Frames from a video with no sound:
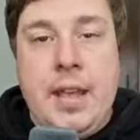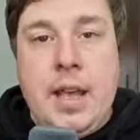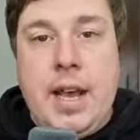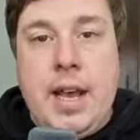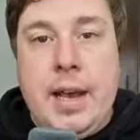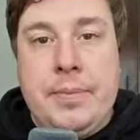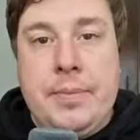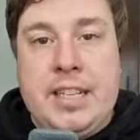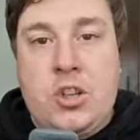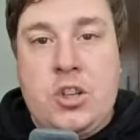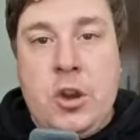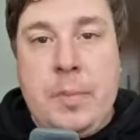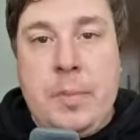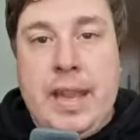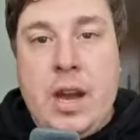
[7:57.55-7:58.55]
there's going
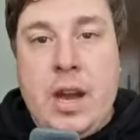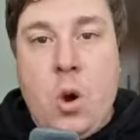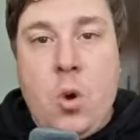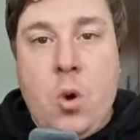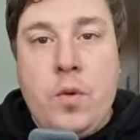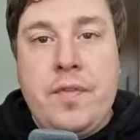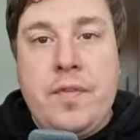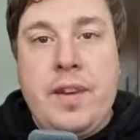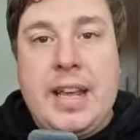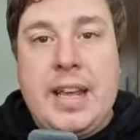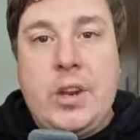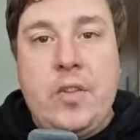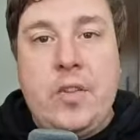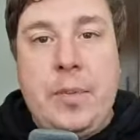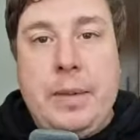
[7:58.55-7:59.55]
to be a whole flood
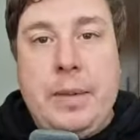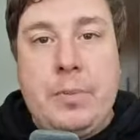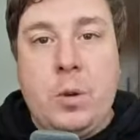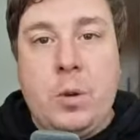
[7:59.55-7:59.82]
of people